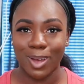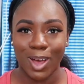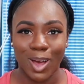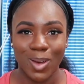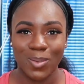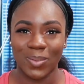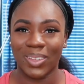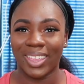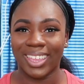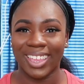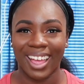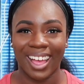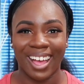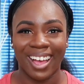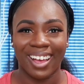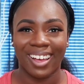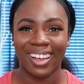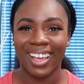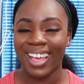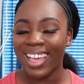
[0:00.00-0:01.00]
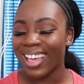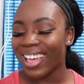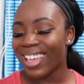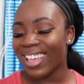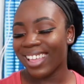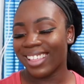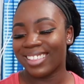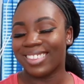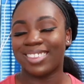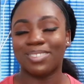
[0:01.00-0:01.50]
on me y'all
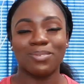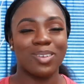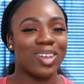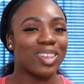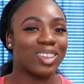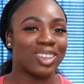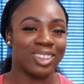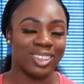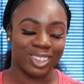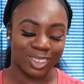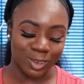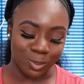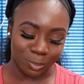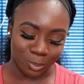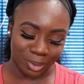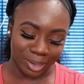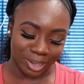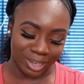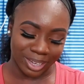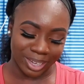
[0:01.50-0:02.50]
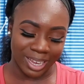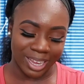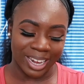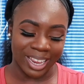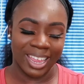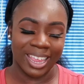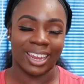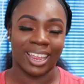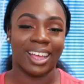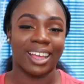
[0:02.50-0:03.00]
smells super good
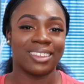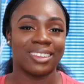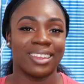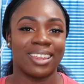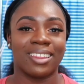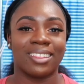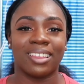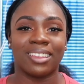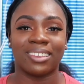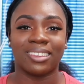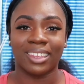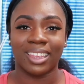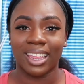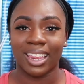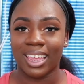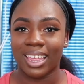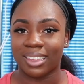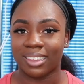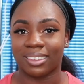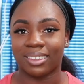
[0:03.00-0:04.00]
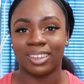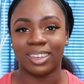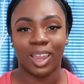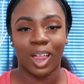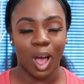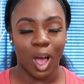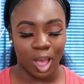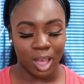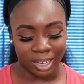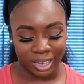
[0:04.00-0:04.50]
and like i said the scent is
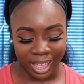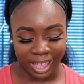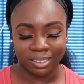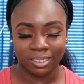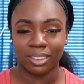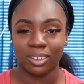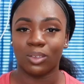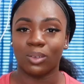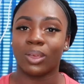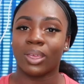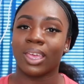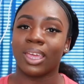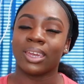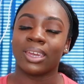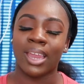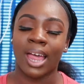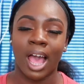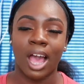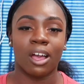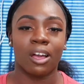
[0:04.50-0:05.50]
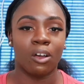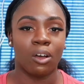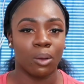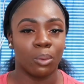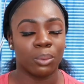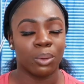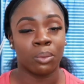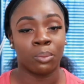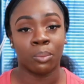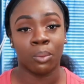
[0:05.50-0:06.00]
long lasting you cannot
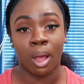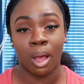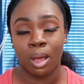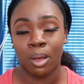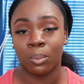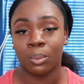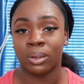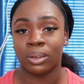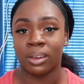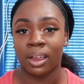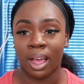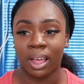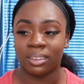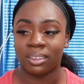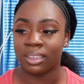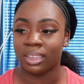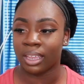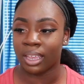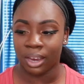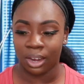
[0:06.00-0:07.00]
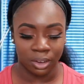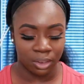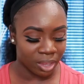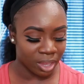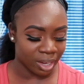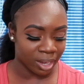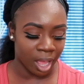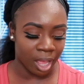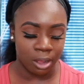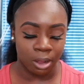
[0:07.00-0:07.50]
go wrong with dossier you
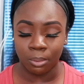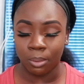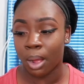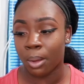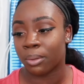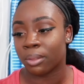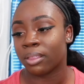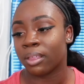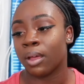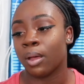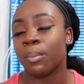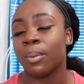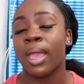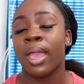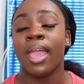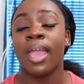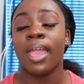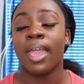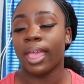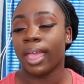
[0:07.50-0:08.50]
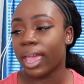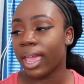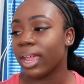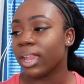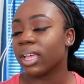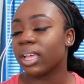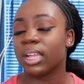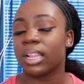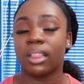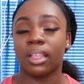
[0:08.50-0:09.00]
cannot go wrong with them
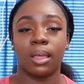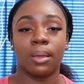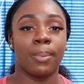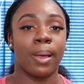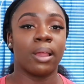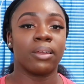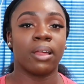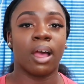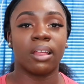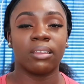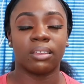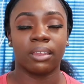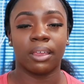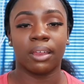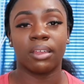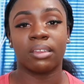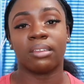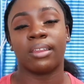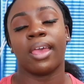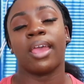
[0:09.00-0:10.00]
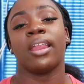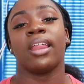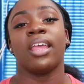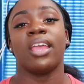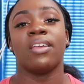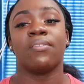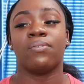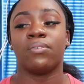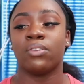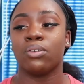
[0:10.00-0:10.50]
and the good thing about dossier is
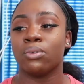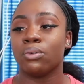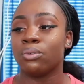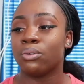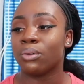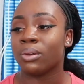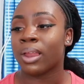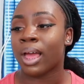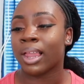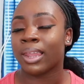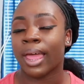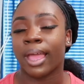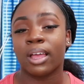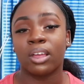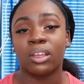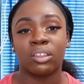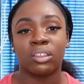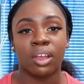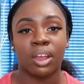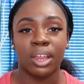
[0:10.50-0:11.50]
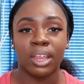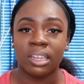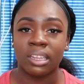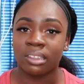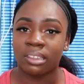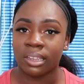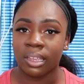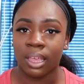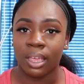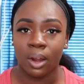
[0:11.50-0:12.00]
that if you do not like a certain
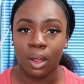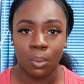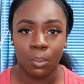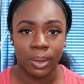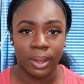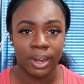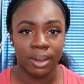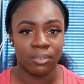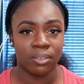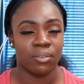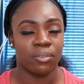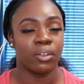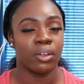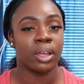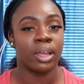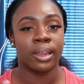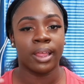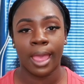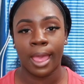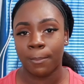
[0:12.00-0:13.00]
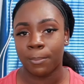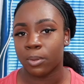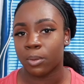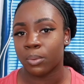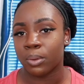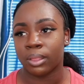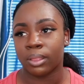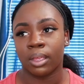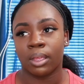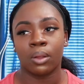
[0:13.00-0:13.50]
scent or whatever if you're unhappy
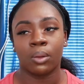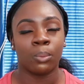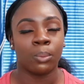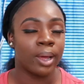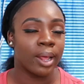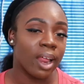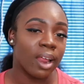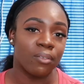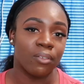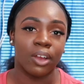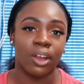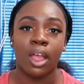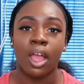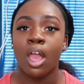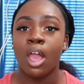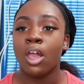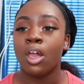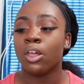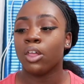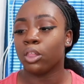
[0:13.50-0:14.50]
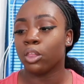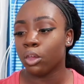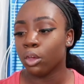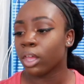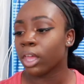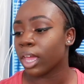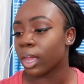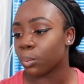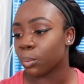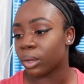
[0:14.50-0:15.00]
with it or whatever you
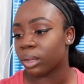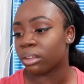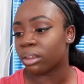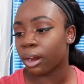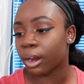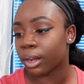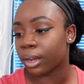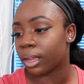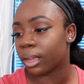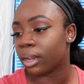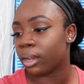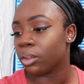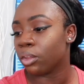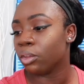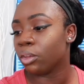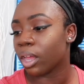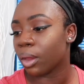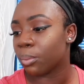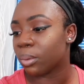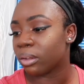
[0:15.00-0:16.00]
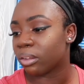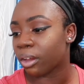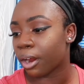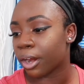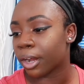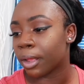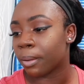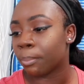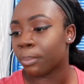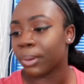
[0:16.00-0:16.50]
can return it you can
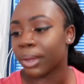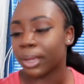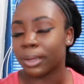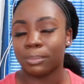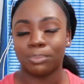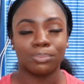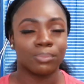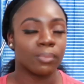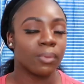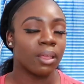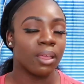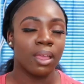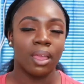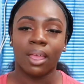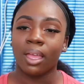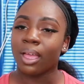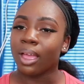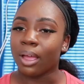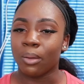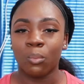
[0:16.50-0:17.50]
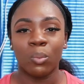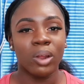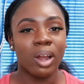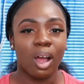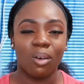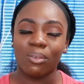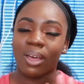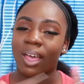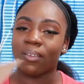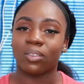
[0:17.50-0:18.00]
return it but we
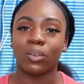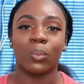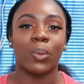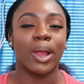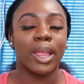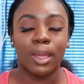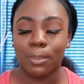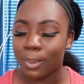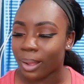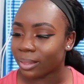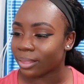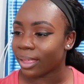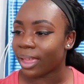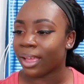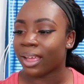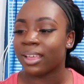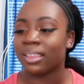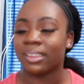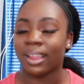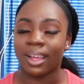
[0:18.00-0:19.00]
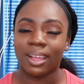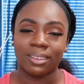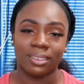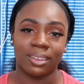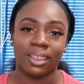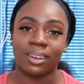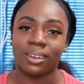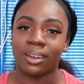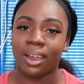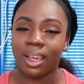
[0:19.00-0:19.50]
don't really have to worry about that because like i
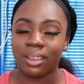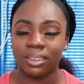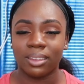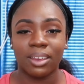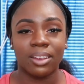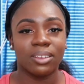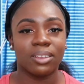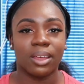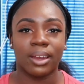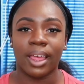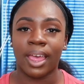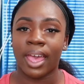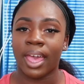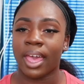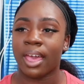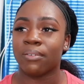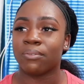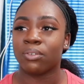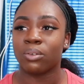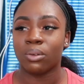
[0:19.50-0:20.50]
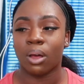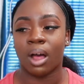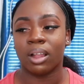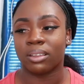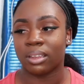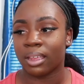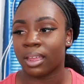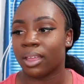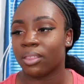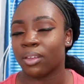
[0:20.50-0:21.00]
said dossier is going to have you
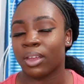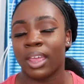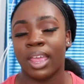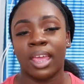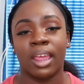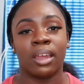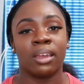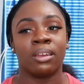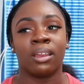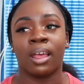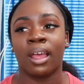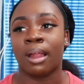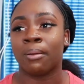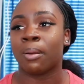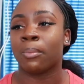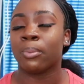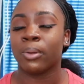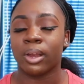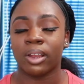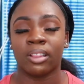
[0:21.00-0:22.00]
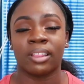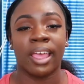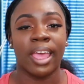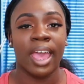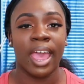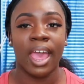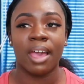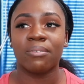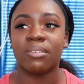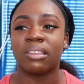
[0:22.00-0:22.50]
all together and, and i'm pretty they
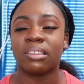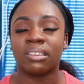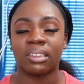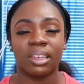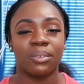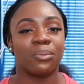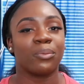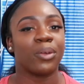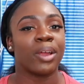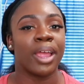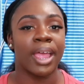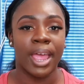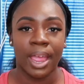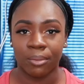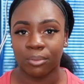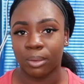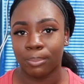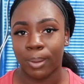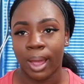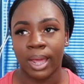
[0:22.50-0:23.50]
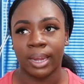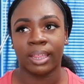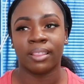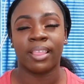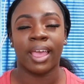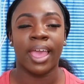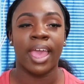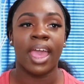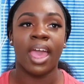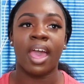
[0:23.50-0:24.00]
have a scent for everybody
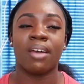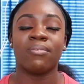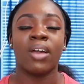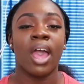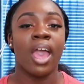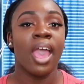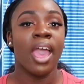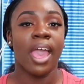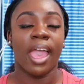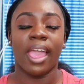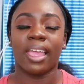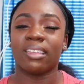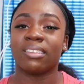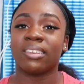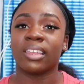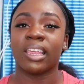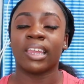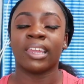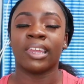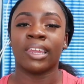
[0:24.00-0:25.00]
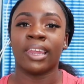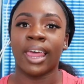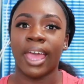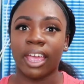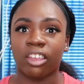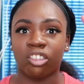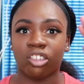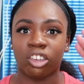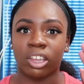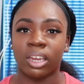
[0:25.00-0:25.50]
they have a
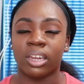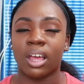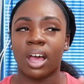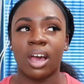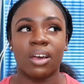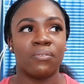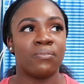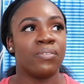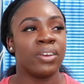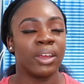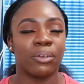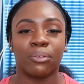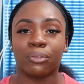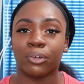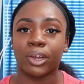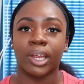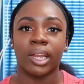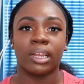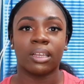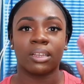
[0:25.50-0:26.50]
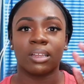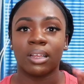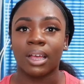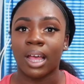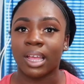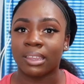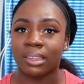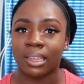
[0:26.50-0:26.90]
selection of different a